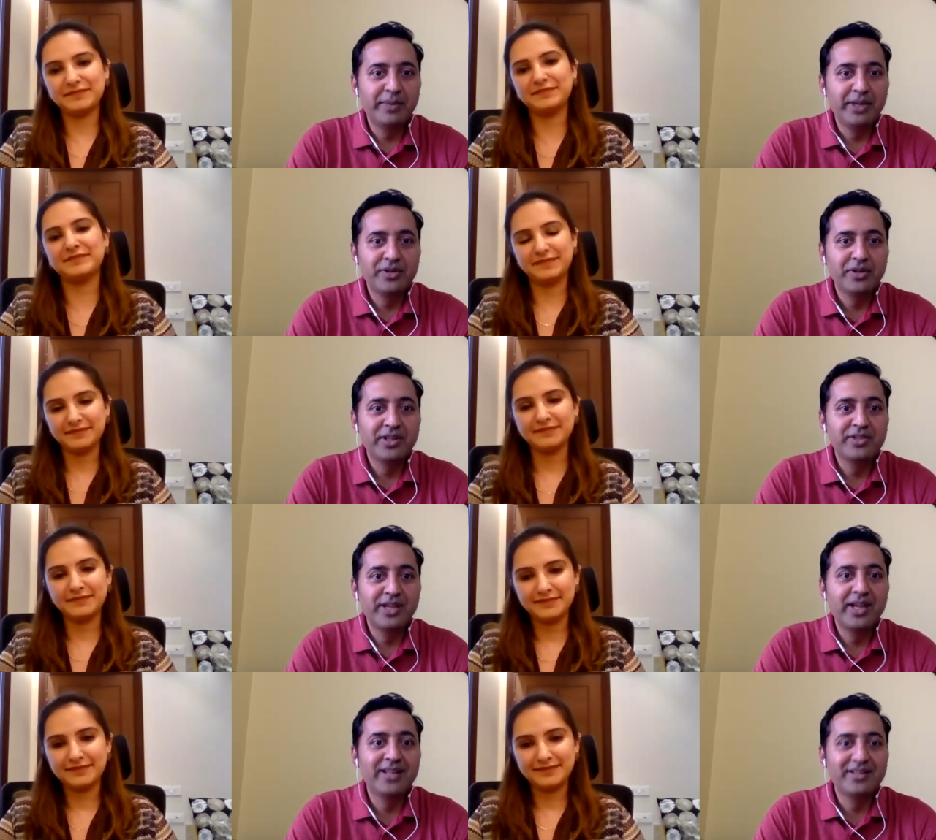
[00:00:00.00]
Speaker 1: make sure that she
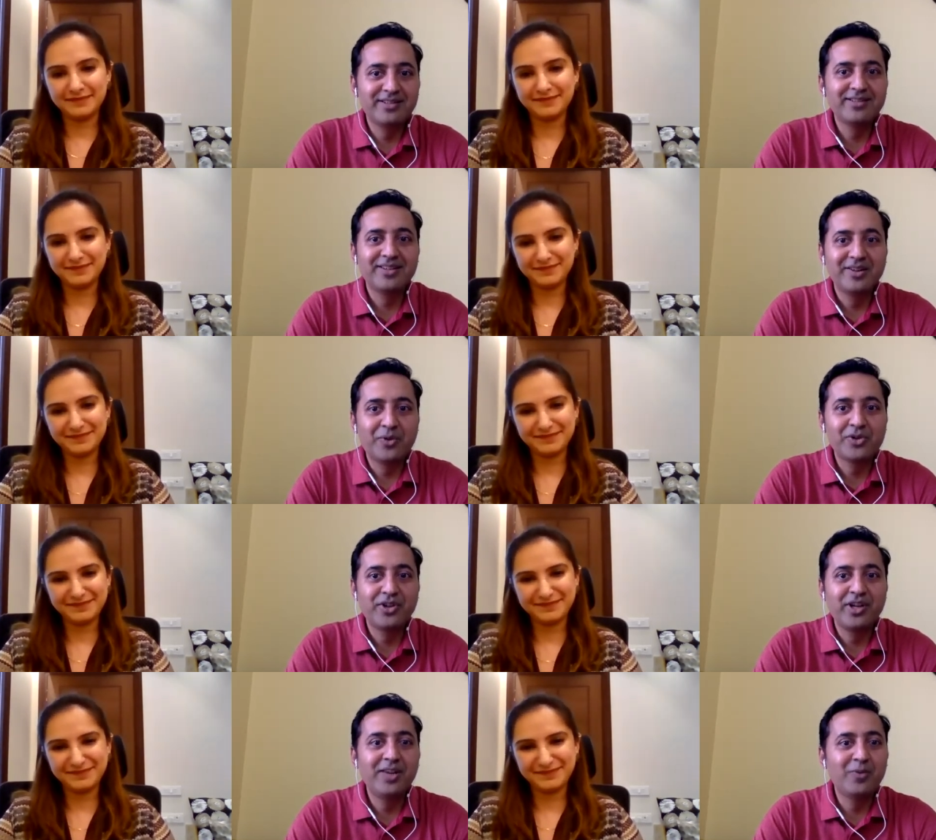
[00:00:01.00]
gets what she
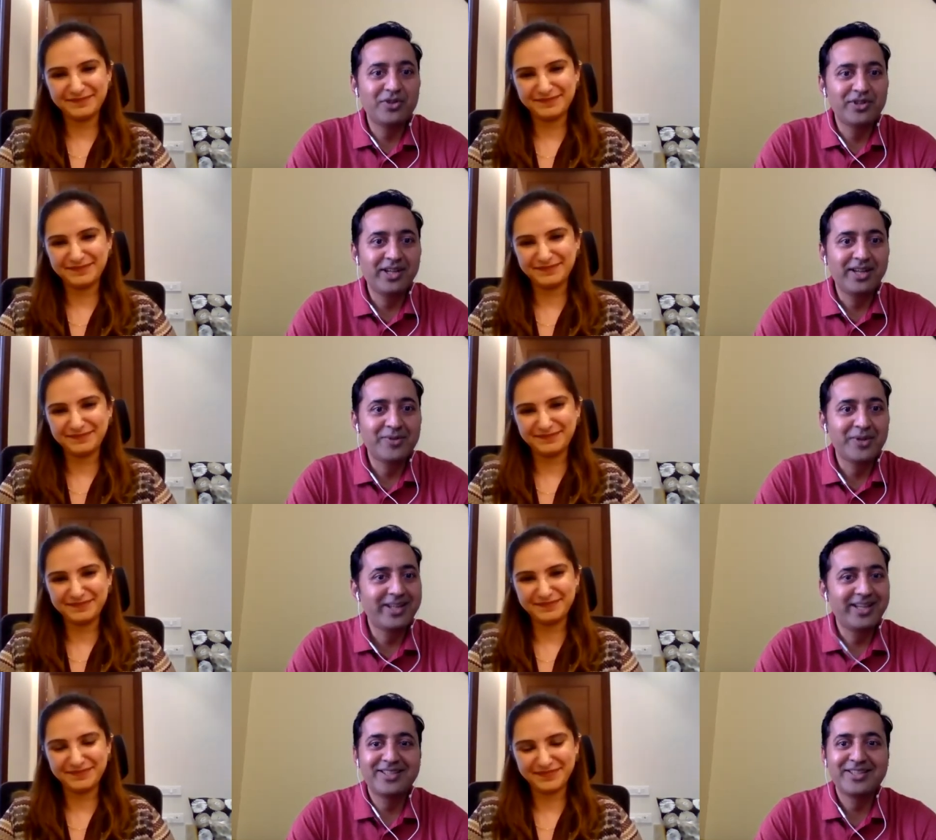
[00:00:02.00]
really wants in life. So I
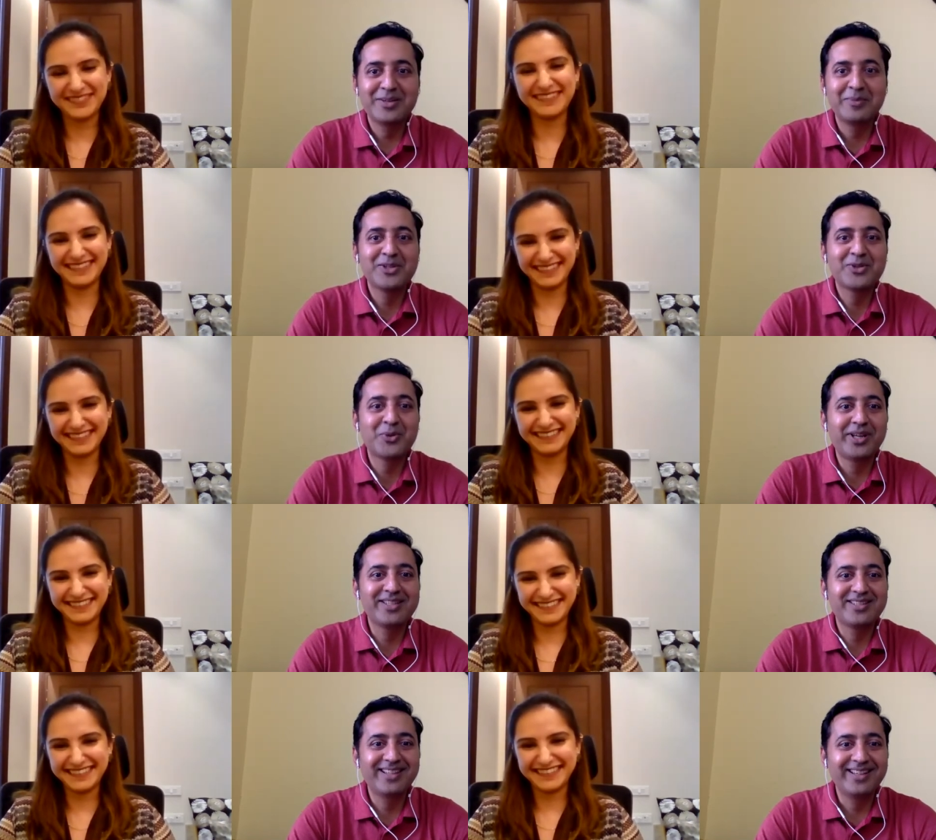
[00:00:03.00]
think it's similar
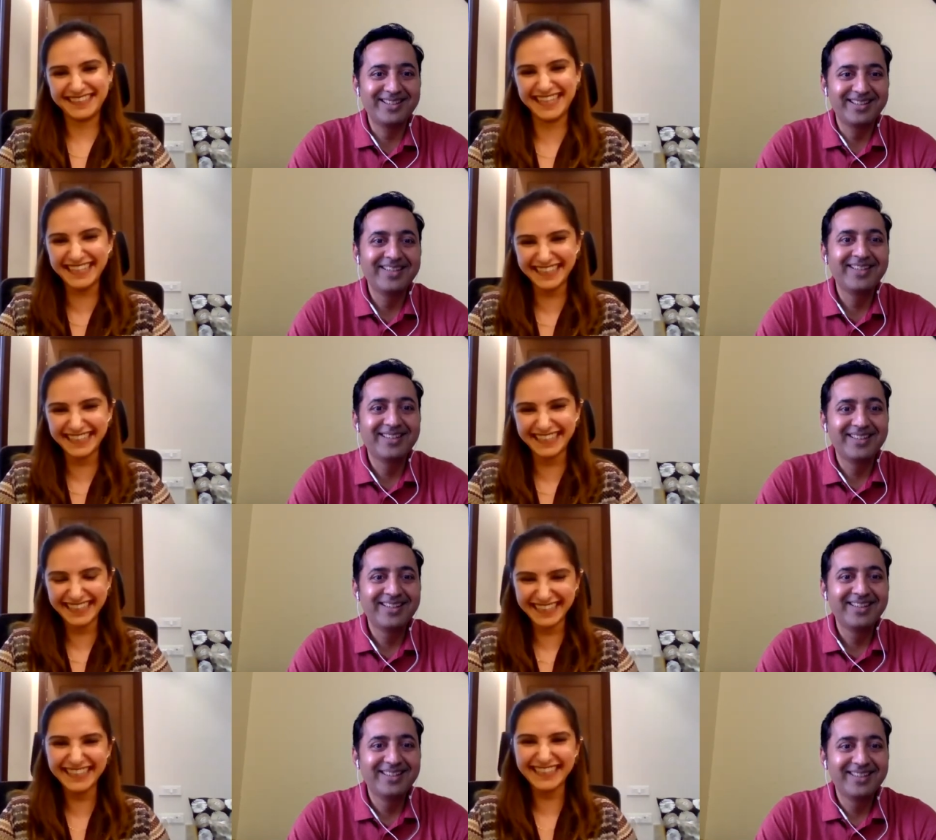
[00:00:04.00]
stories there.
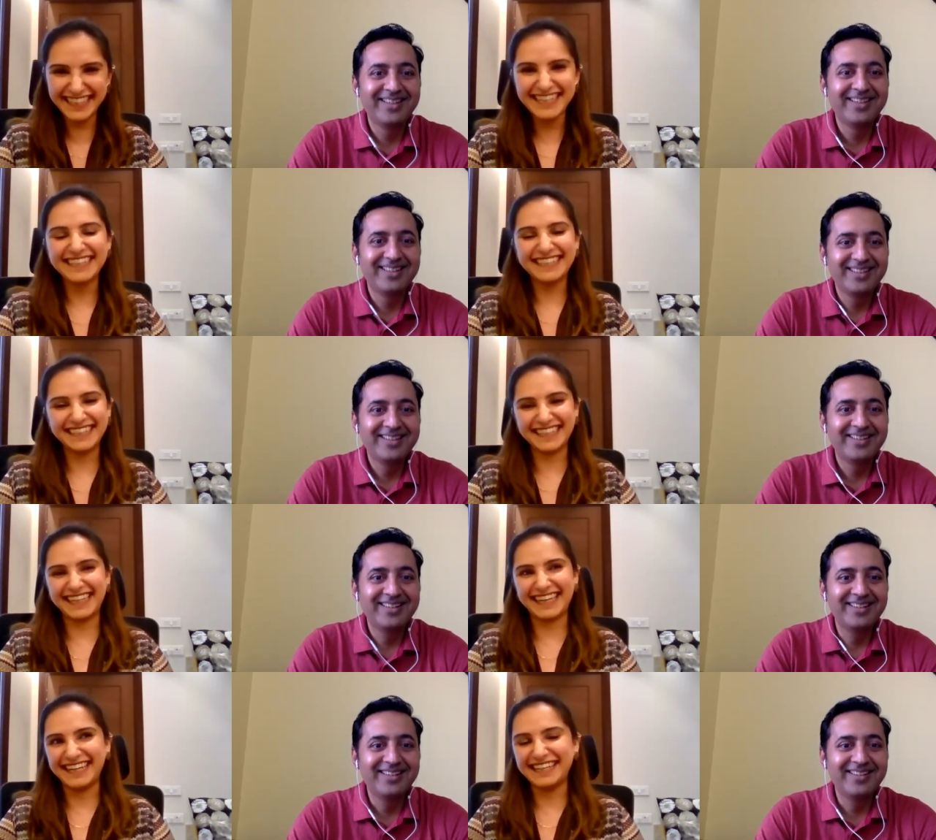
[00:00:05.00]

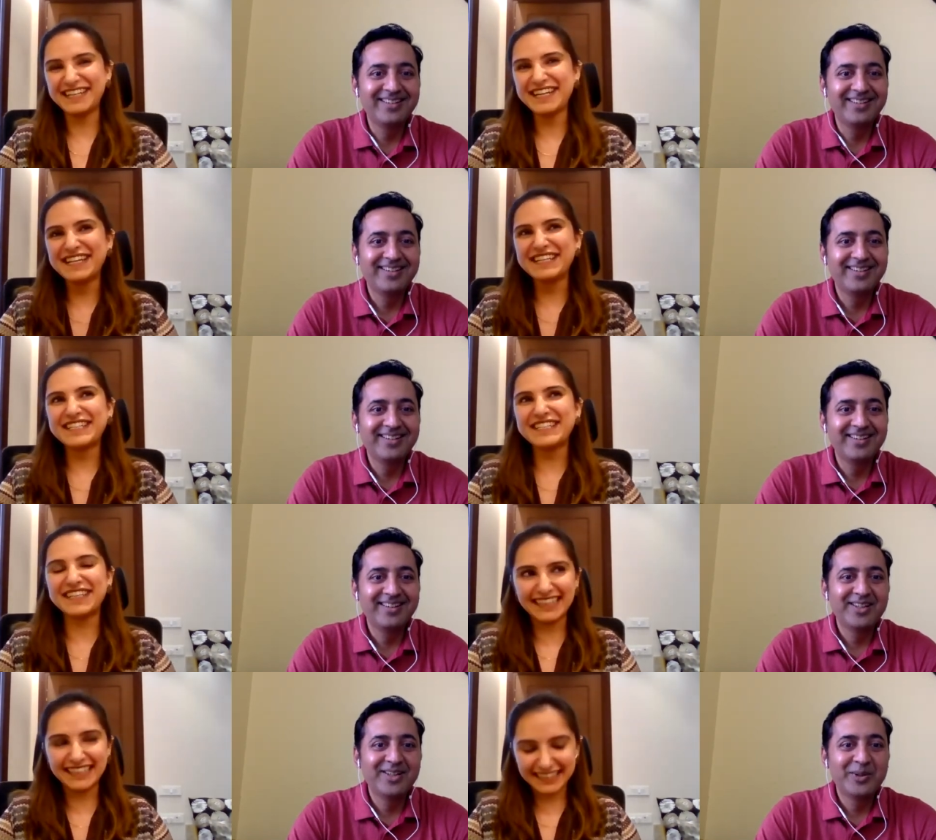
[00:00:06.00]
uh,
Speaker 2: yeah.
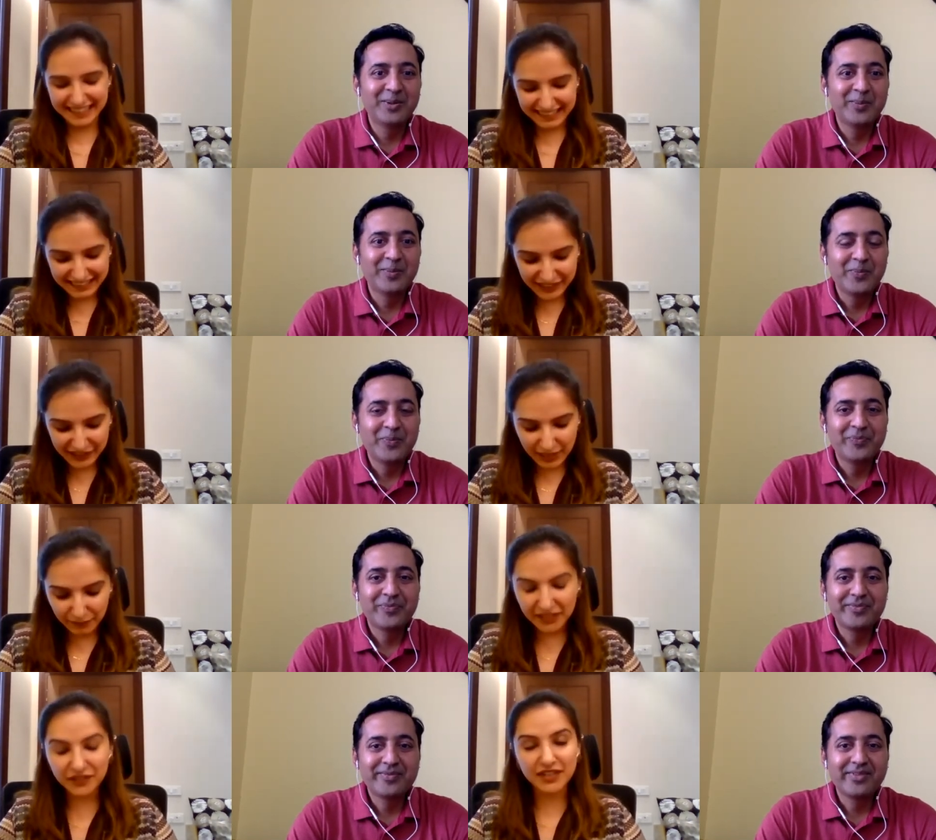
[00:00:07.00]
And, and uh, you know,
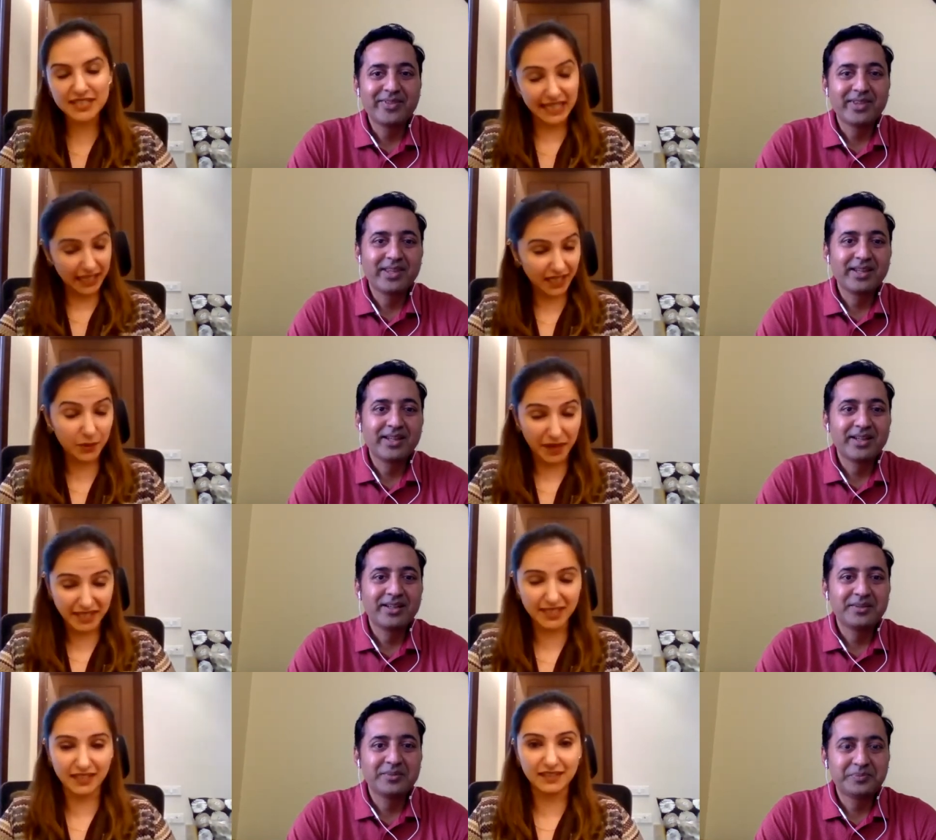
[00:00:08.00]
coming to your second
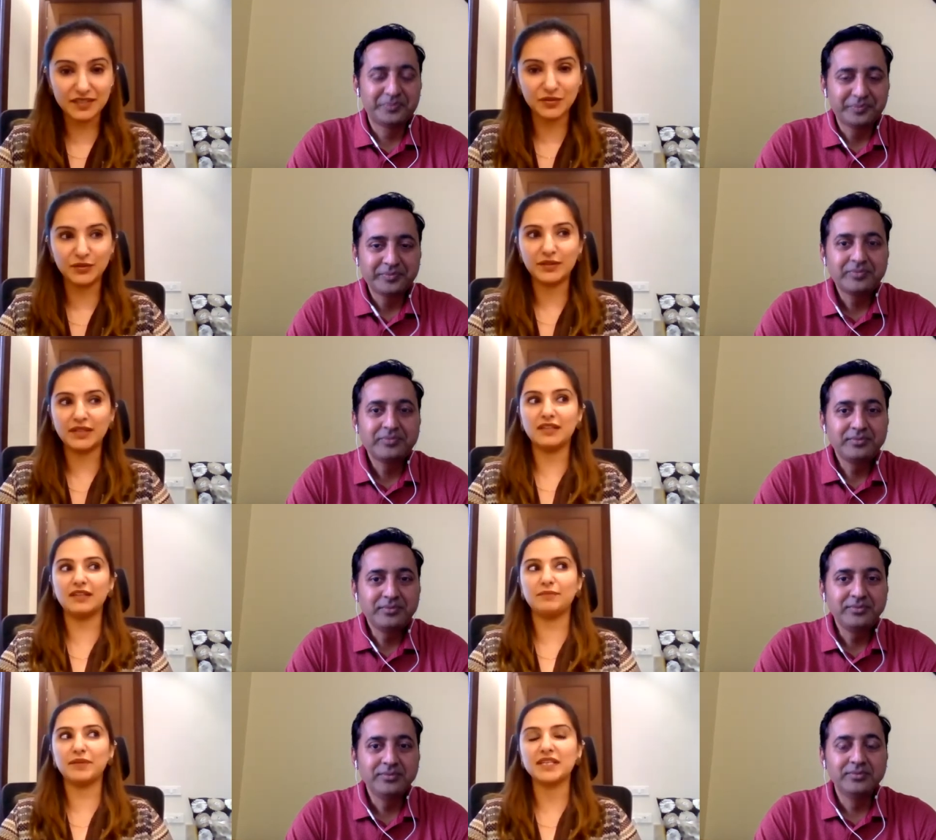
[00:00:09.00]
question. So
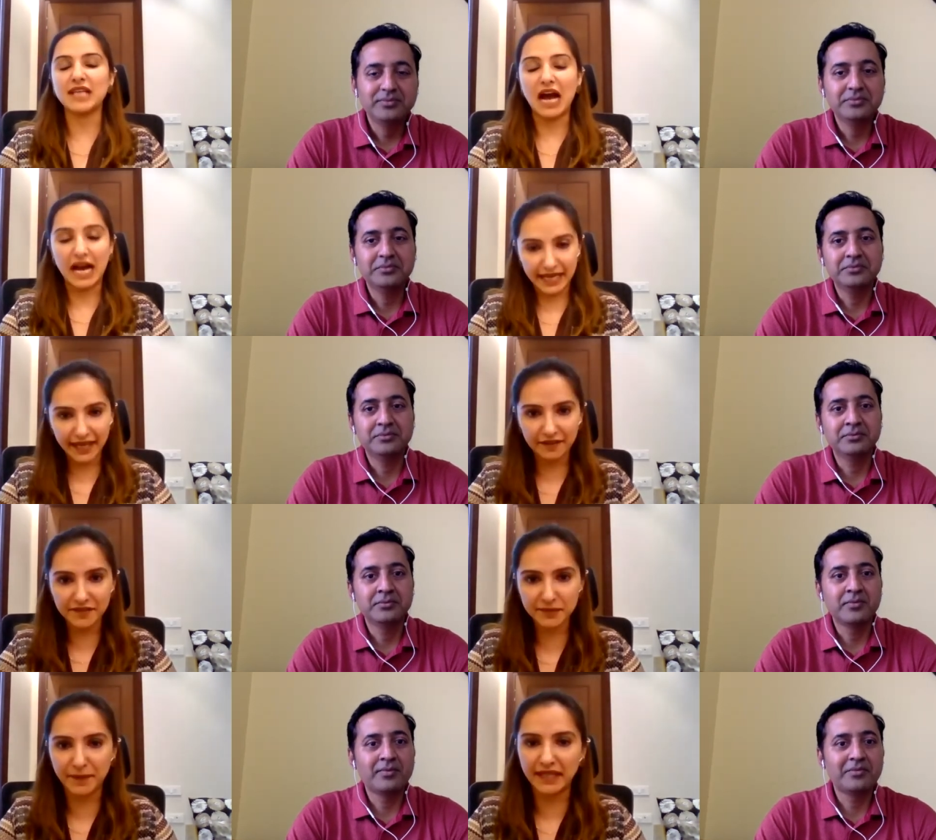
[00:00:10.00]
uh, because I
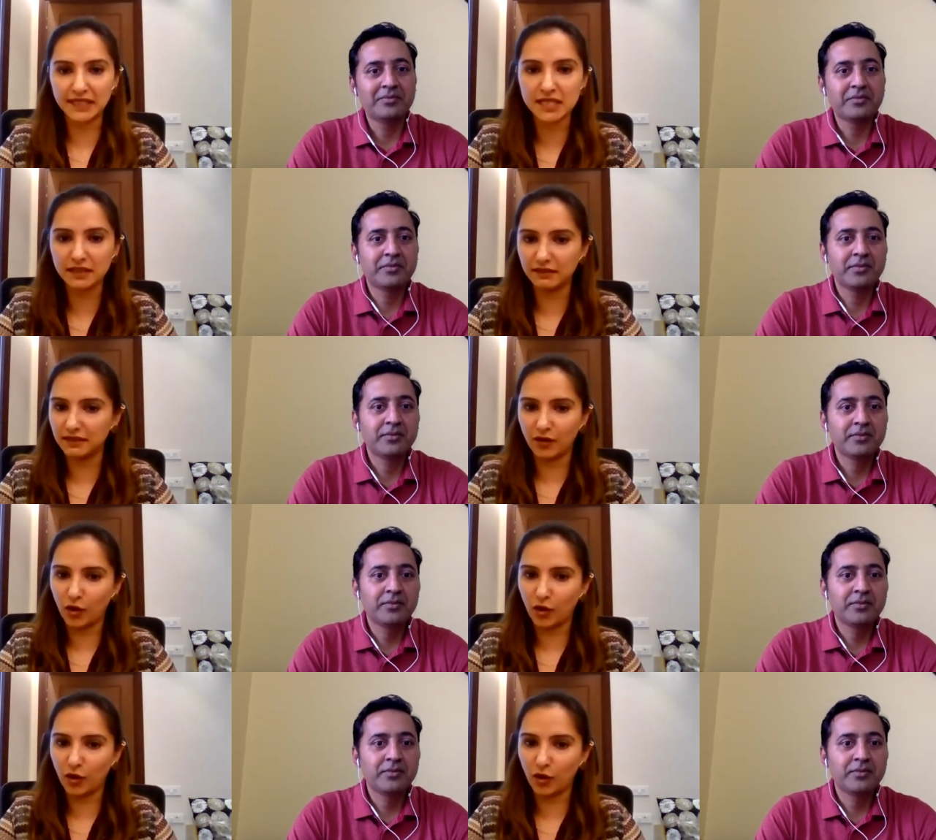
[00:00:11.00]
have spent uh,